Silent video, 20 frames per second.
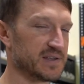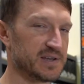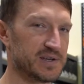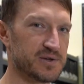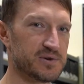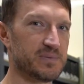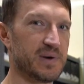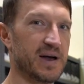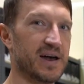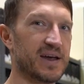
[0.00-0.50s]
they
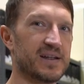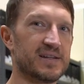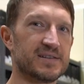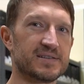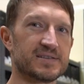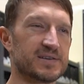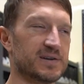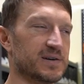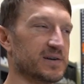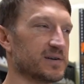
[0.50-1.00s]
knew about it.
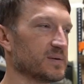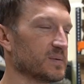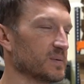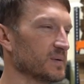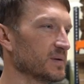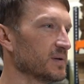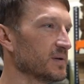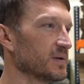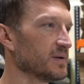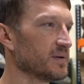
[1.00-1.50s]
So
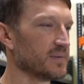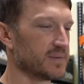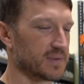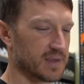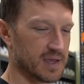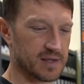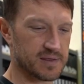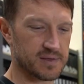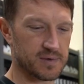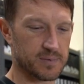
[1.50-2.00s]

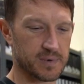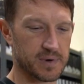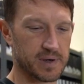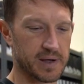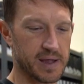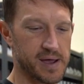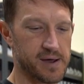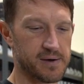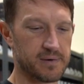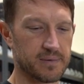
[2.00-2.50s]
get the word
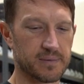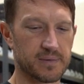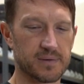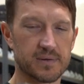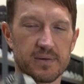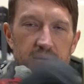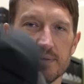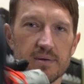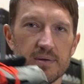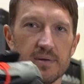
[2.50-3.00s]
out.
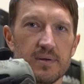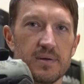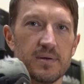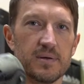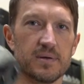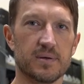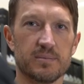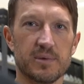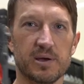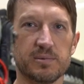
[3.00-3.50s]

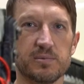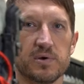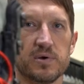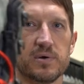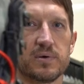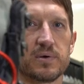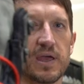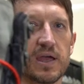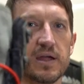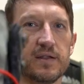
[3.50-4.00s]

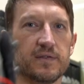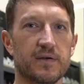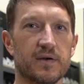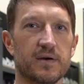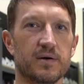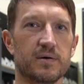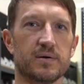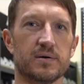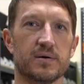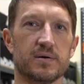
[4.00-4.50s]
Mammut Kento.